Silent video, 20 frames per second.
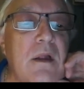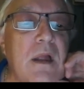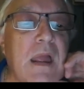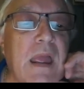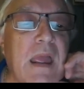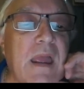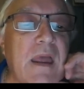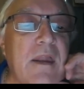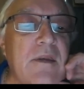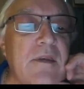
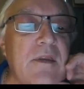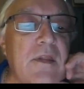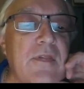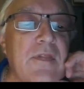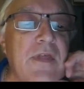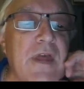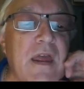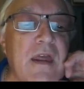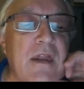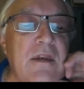And
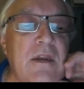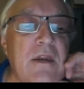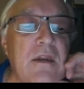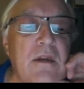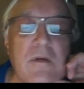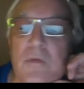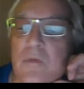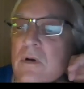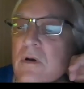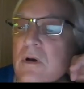then,
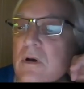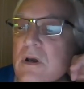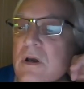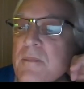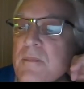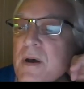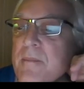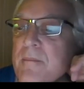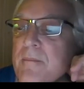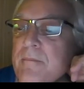well,
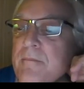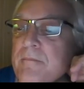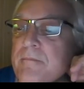come on.